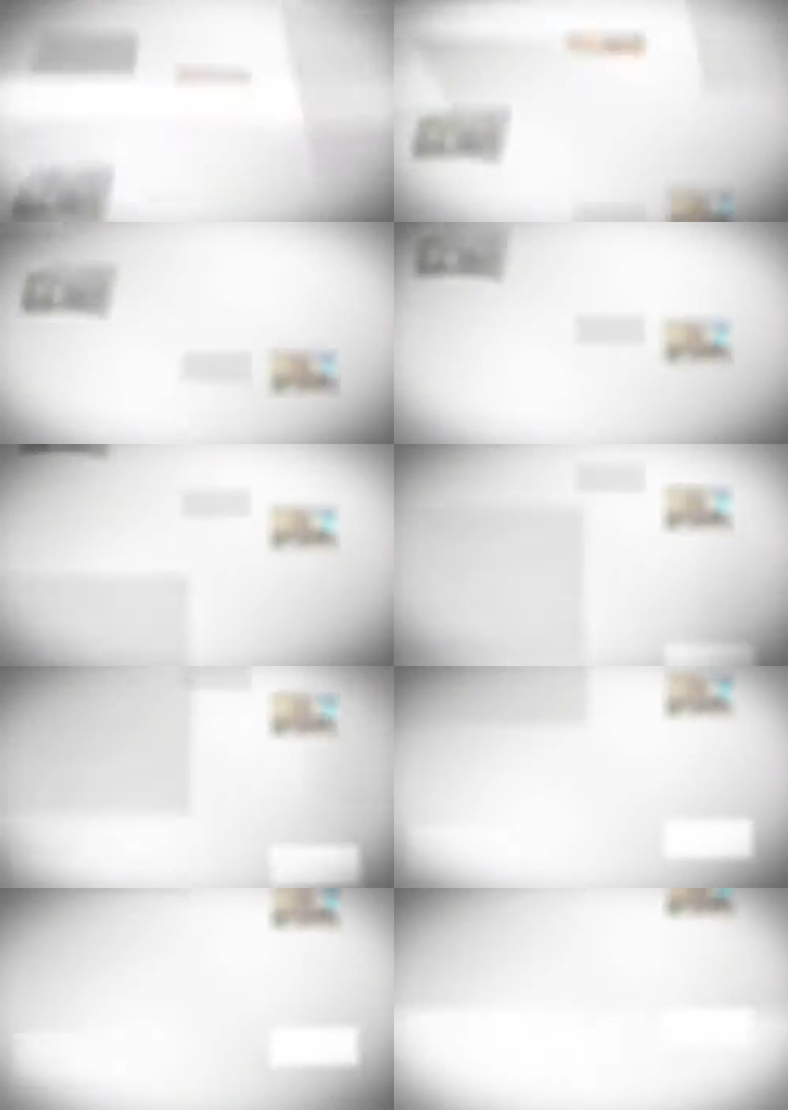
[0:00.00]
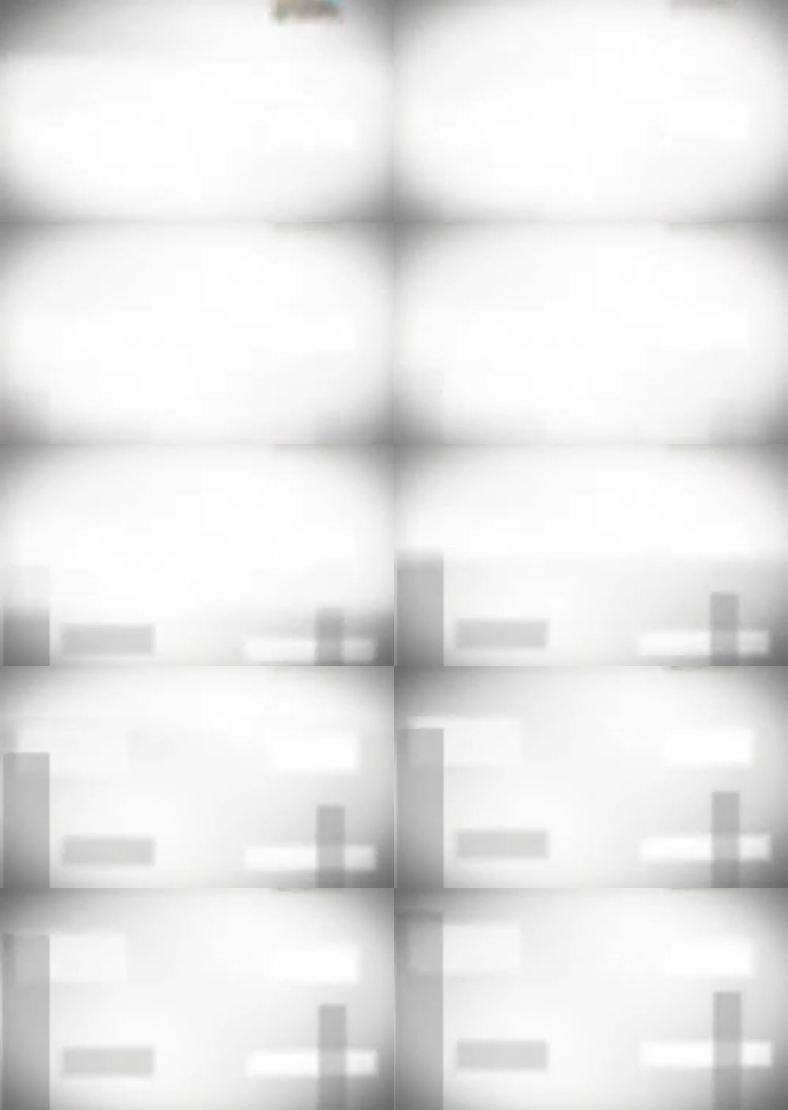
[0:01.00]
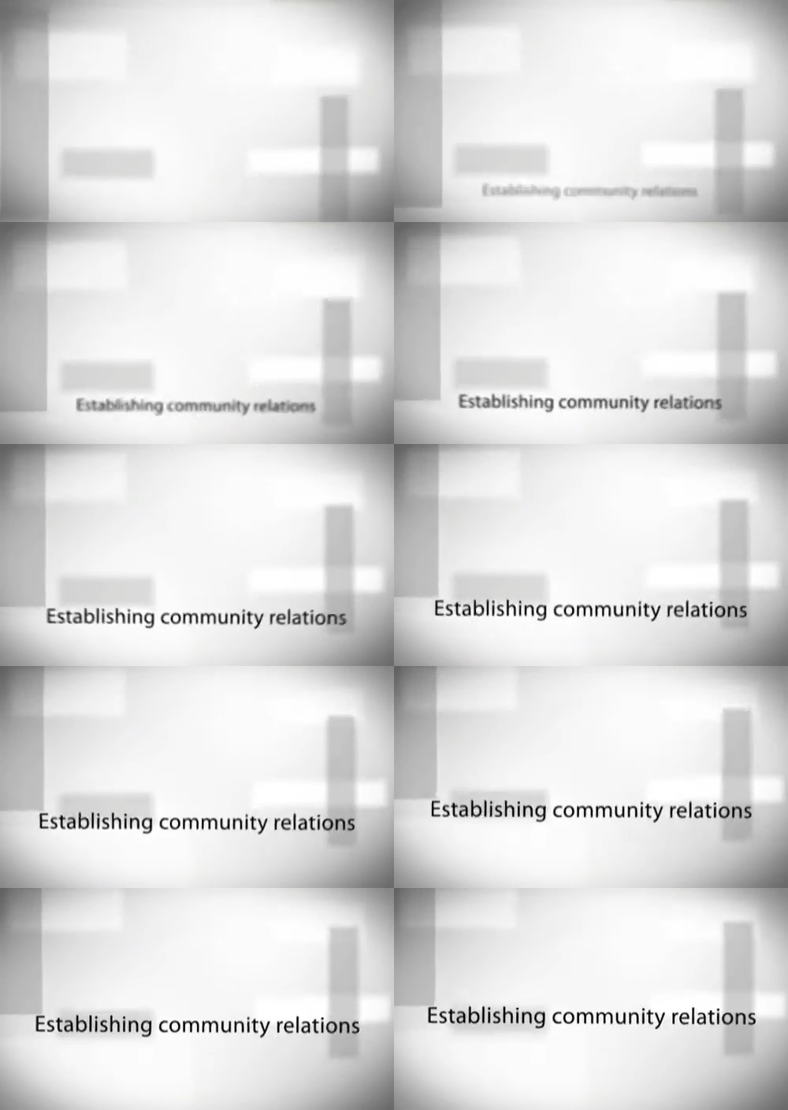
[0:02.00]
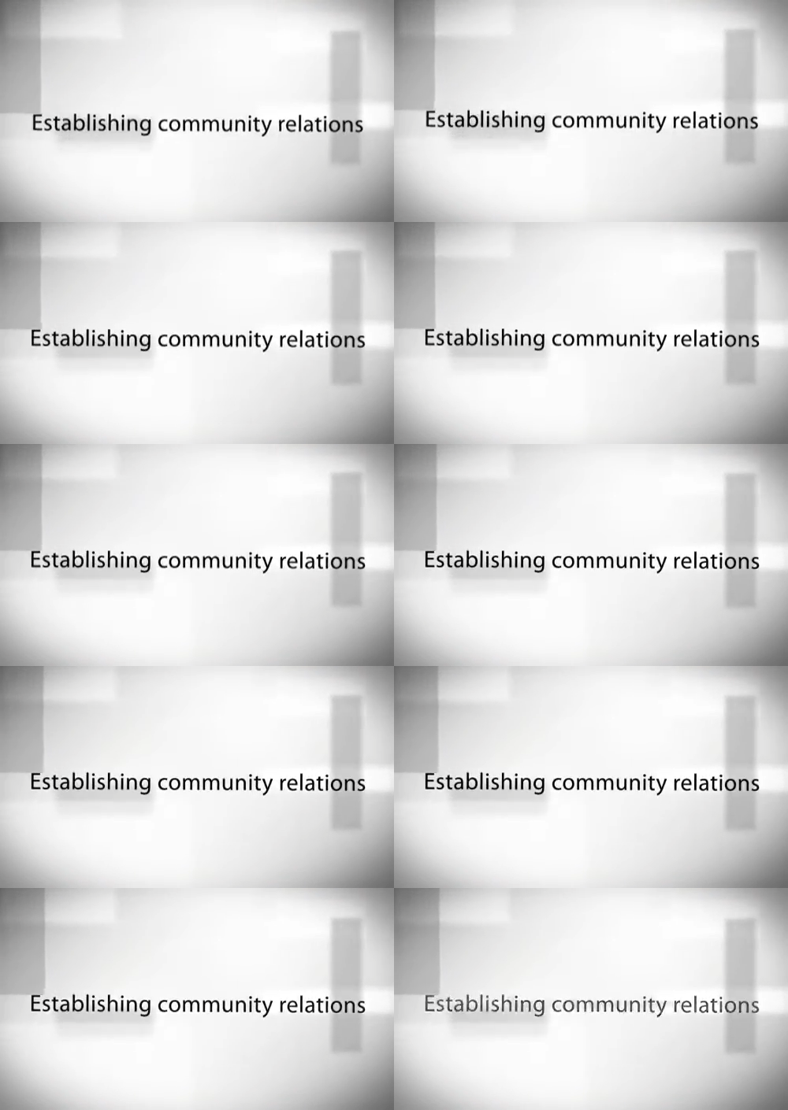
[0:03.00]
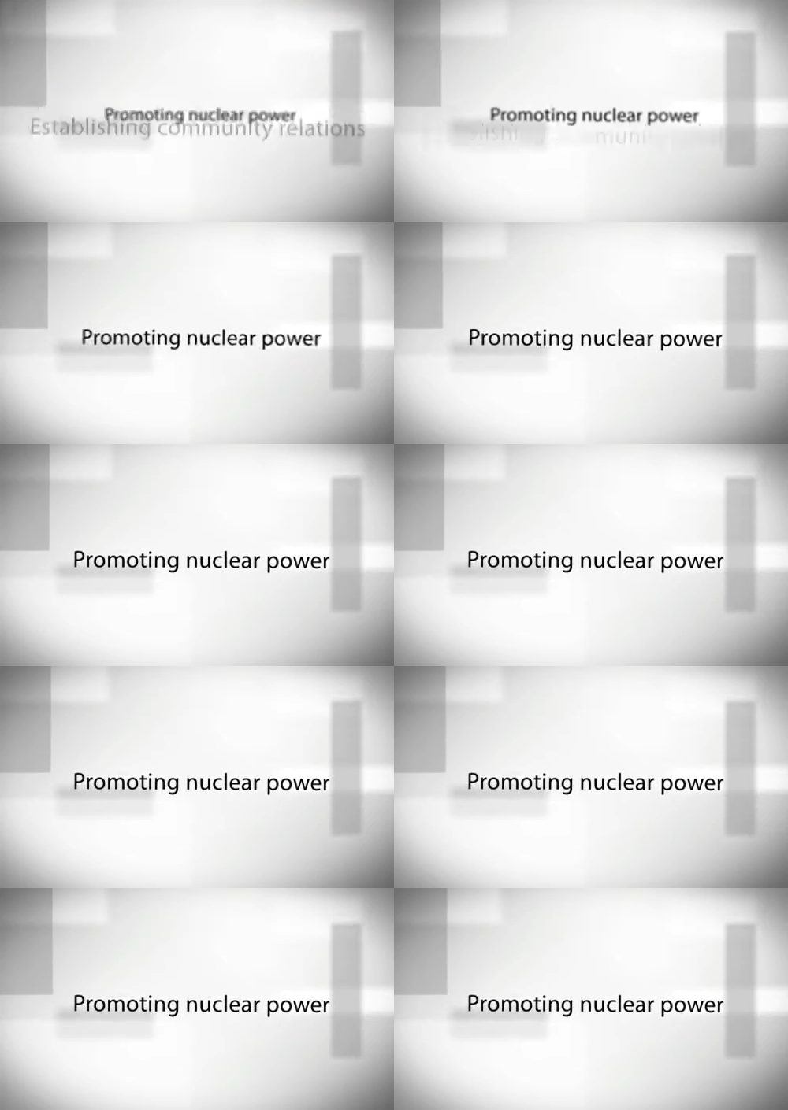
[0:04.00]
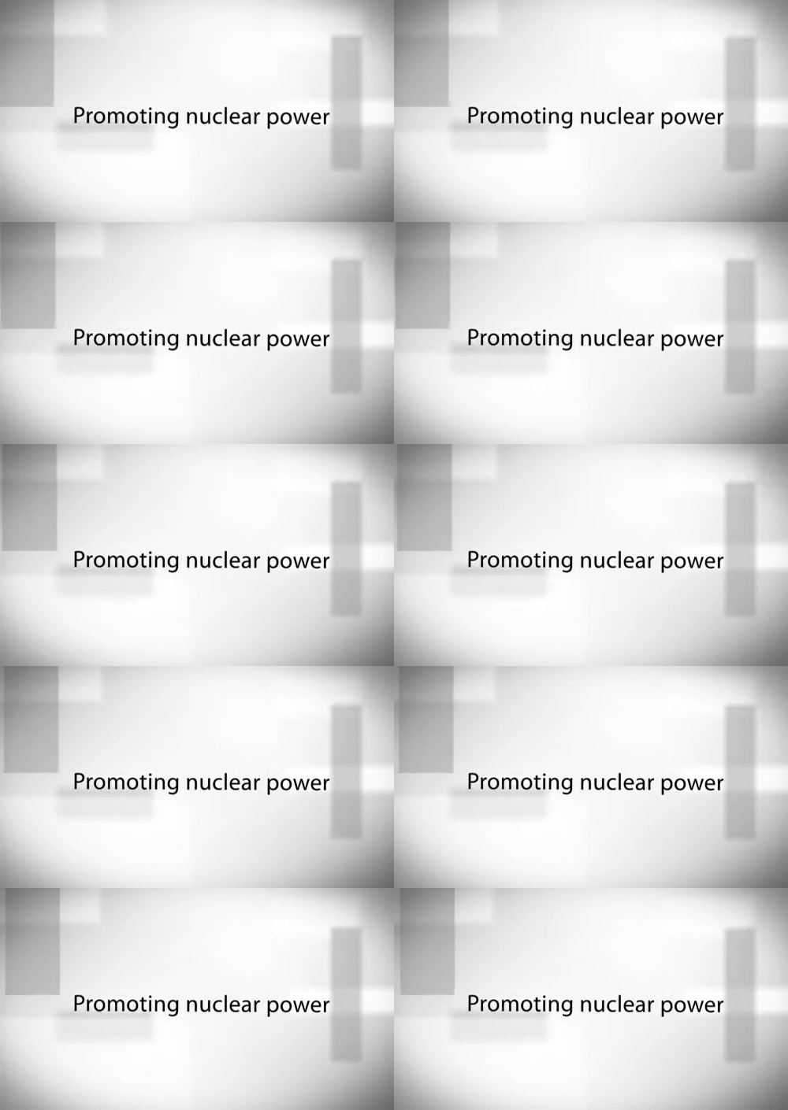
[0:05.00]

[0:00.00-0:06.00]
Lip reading: No face is visible, so there are no lips to read.